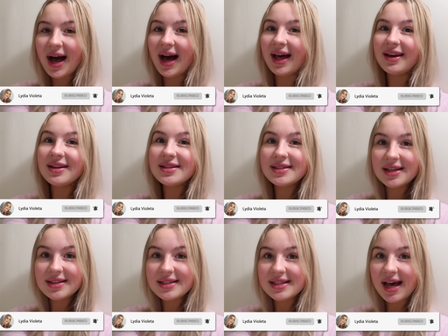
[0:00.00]
and
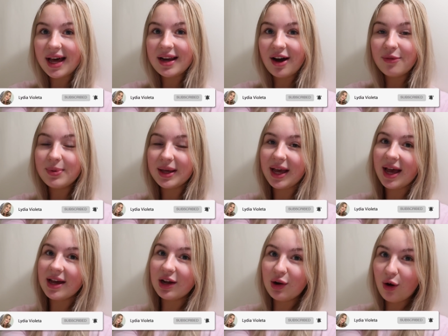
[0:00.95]
since then I've been
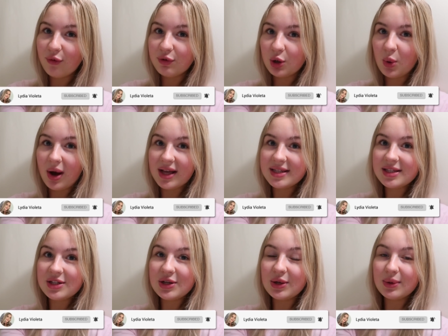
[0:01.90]
getting a lot of
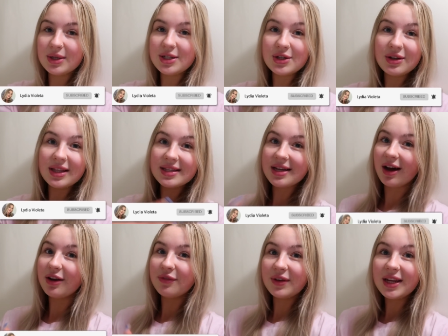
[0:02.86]
requests to do these
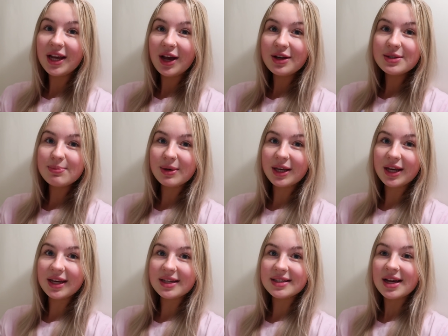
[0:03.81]
kind of videos
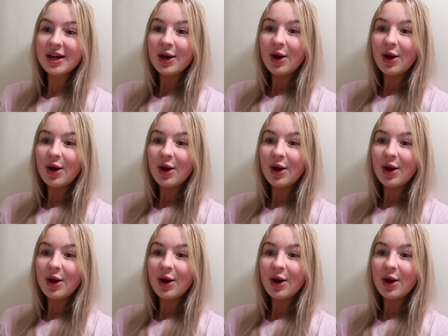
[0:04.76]
because